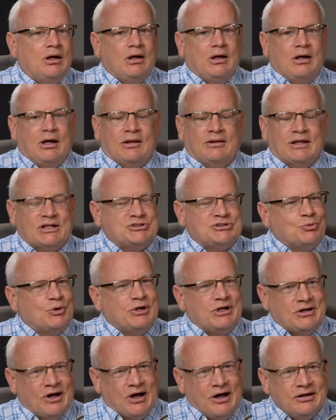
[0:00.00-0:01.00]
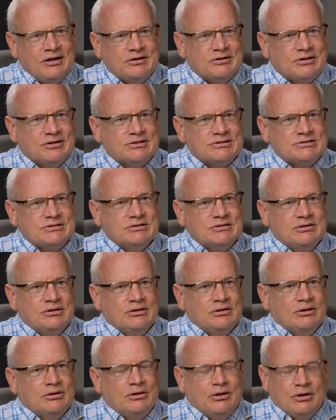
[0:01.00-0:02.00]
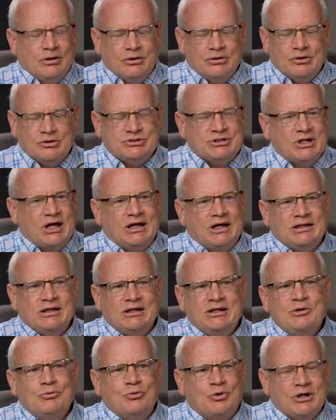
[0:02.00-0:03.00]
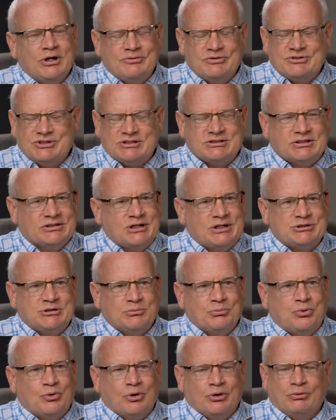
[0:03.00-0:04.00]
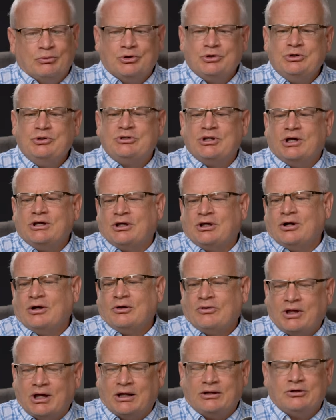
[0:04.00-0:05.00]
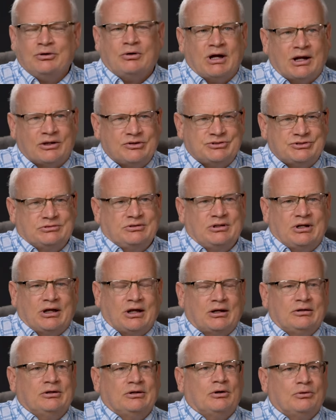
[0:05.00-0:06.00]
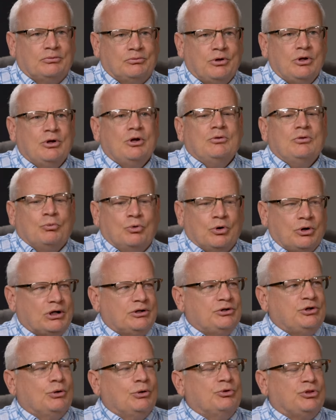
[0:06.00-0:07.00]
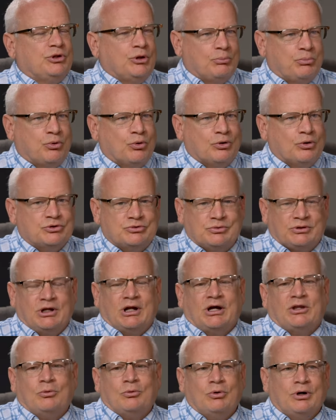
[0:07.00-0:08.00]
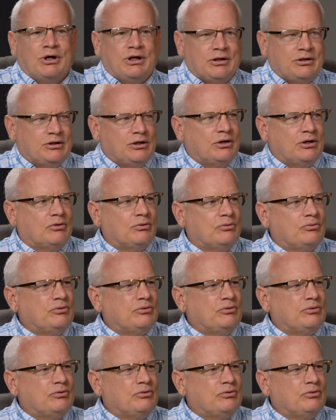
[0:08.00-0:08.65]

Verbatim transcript: And that's the way God is. Yeah. There's not any one of us that's less important. Well, you take care of that. You're out of this. Get out. You know, we're going to deal with the importance. Get out of the way, you know.